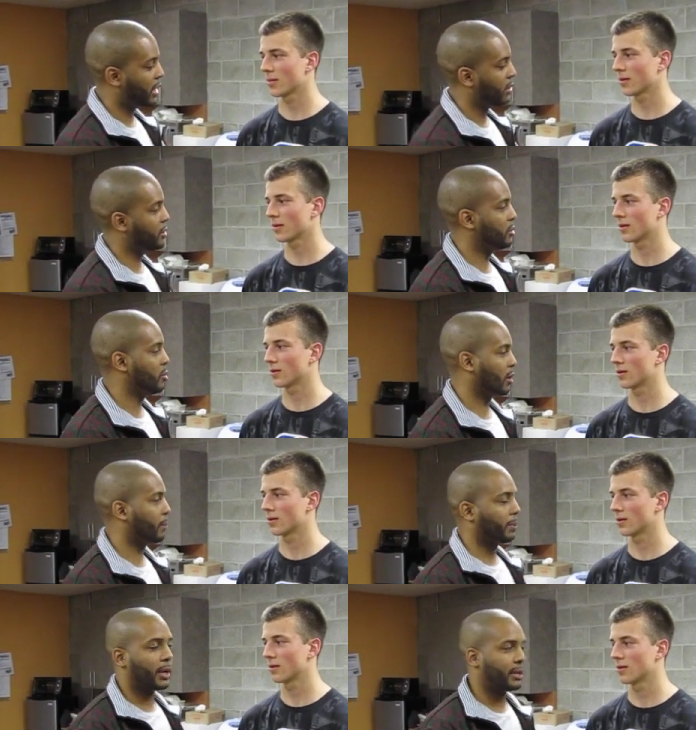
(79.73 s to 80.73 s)
Speaker 1: down to New York and
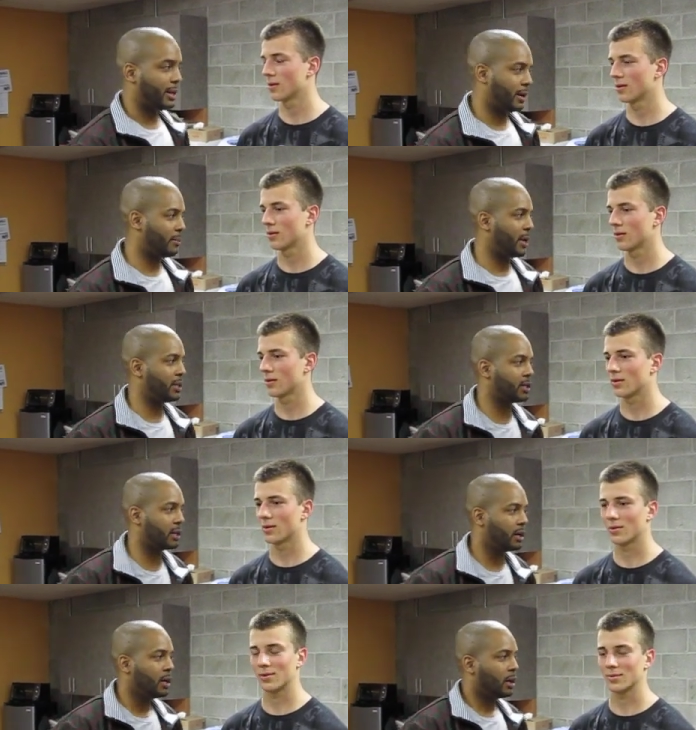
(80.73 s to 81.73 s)
playing that
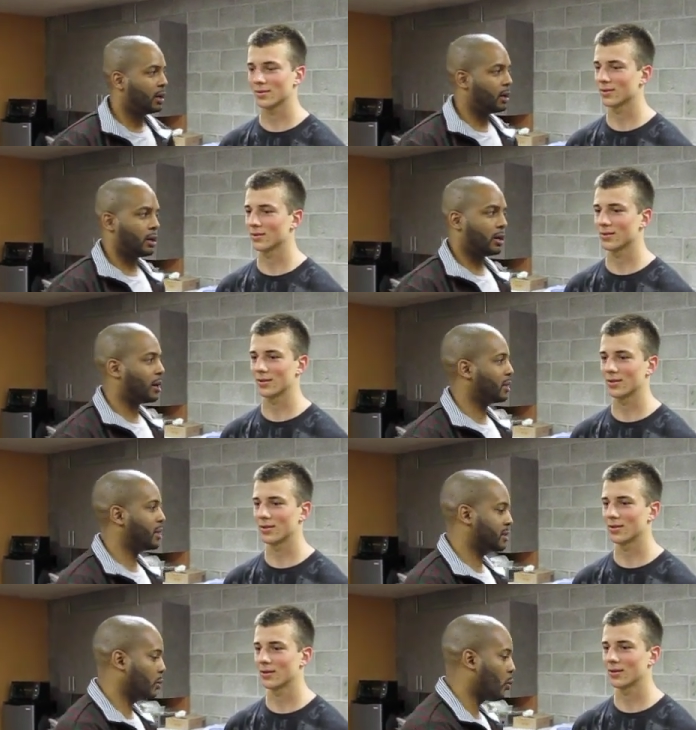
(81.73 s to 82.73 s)
amazing
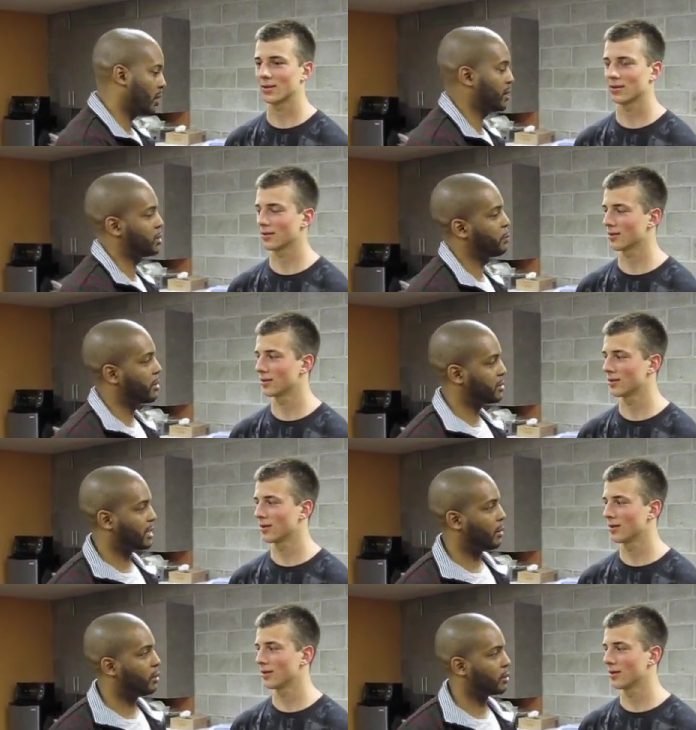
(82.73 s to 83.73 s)
contest, and what an experience
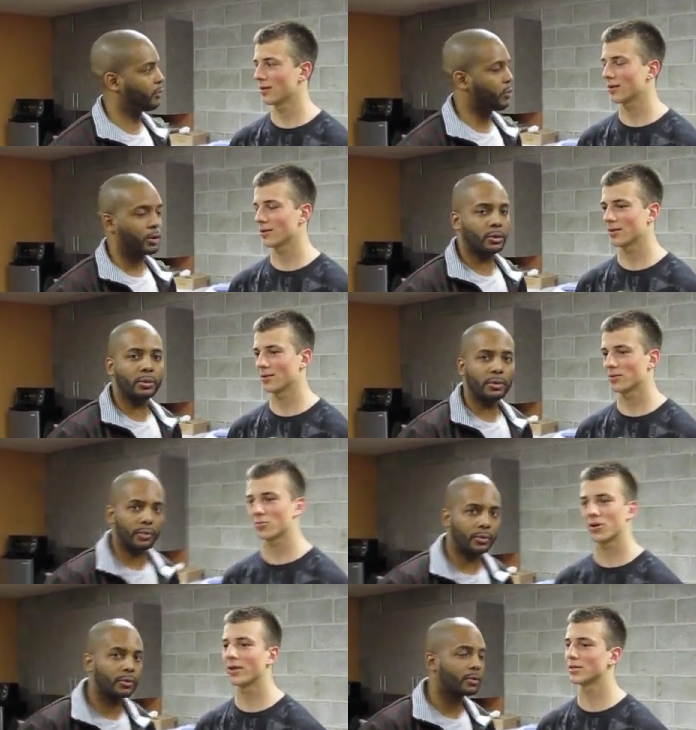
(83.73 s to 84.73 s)
that was for you.
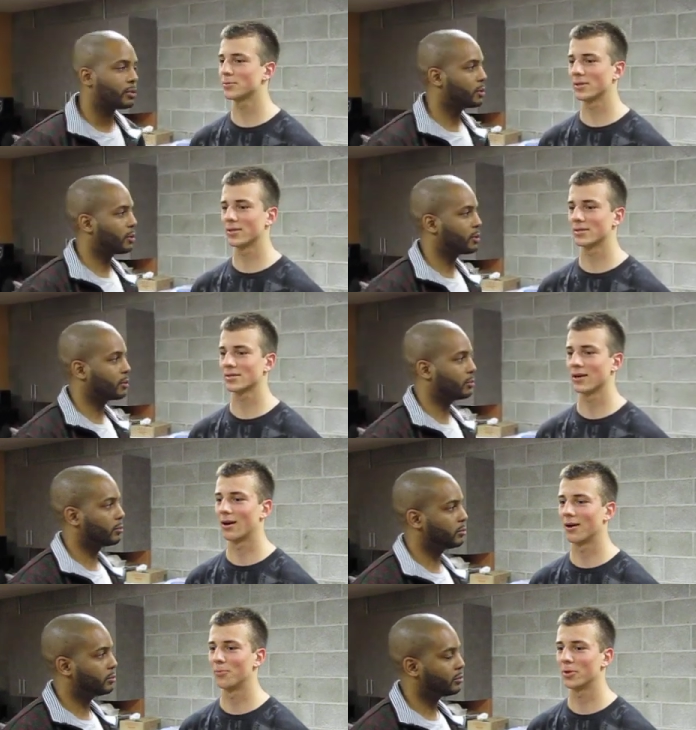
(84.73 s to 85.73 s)
Great experience,
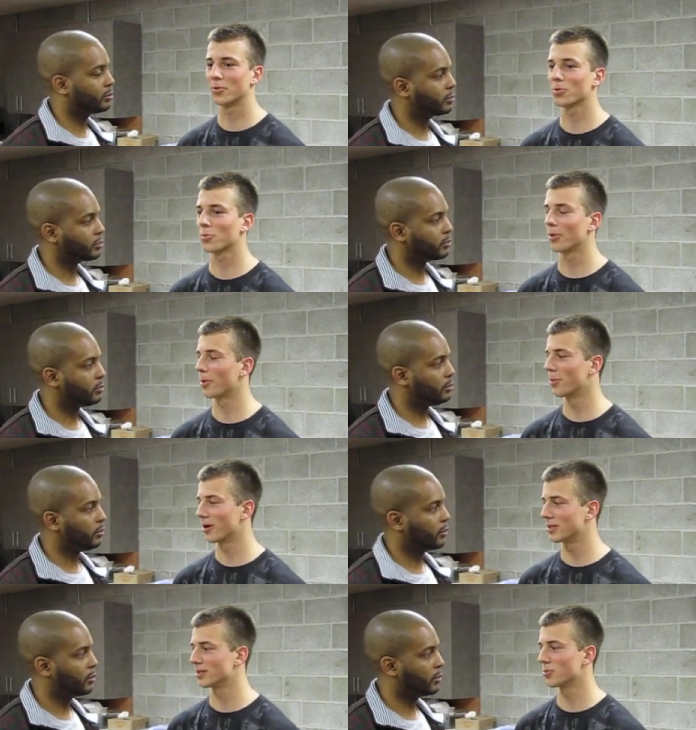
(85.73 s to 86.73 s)
Speaker 2: being with one of my
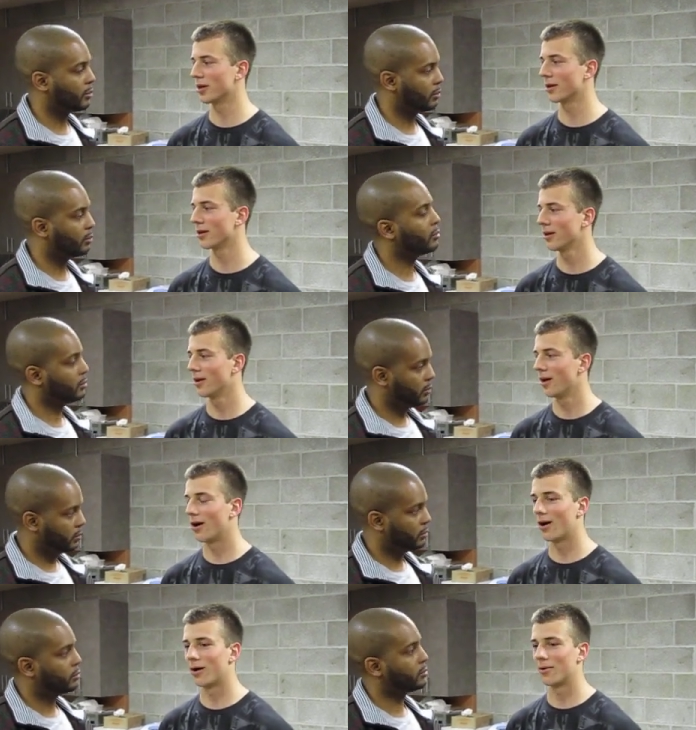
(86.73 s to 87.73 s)
buddies, Dwayne.
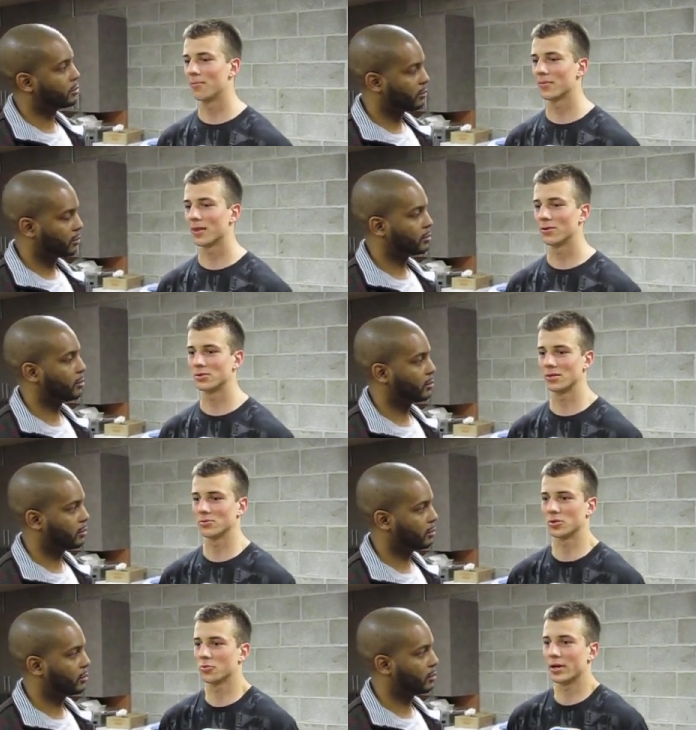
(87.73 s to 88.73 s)
It was
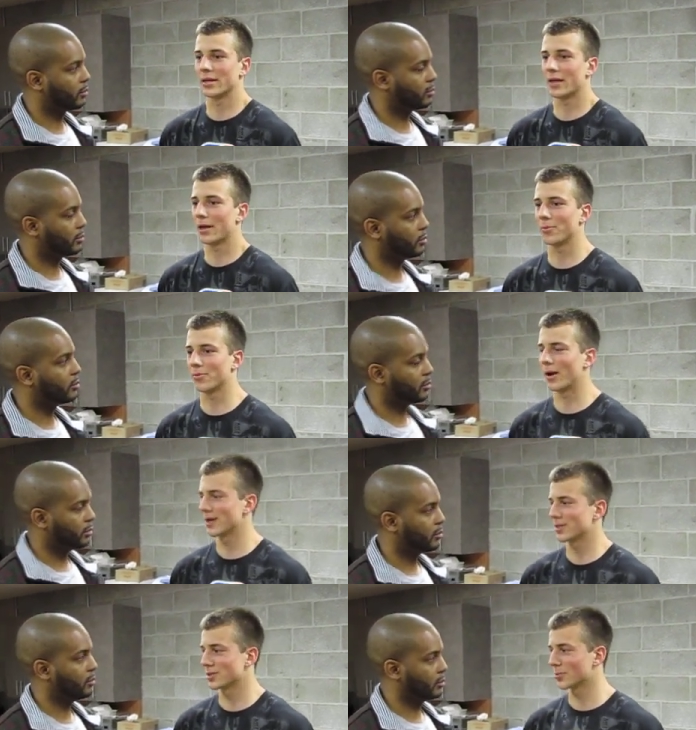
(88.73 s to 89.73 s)
a great game in
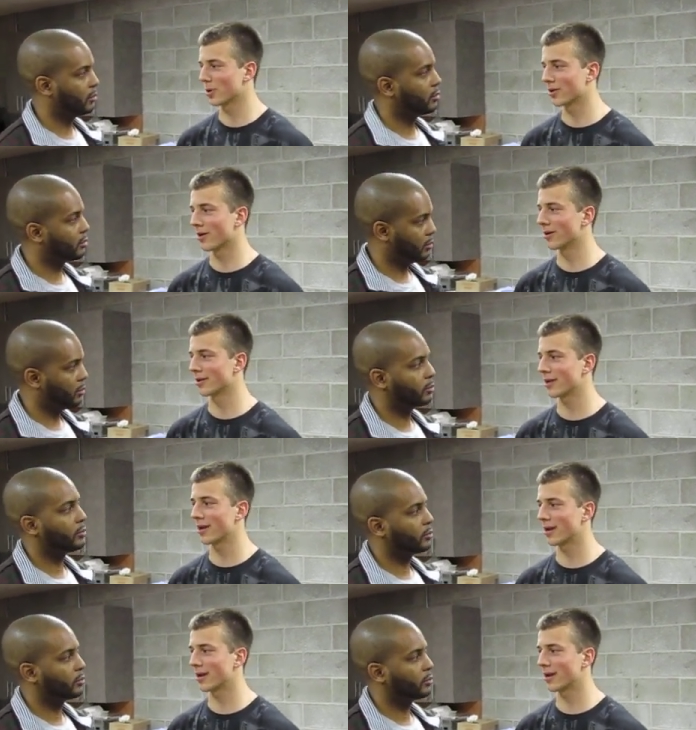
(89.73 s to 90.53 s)
Madison Square Garden. You can't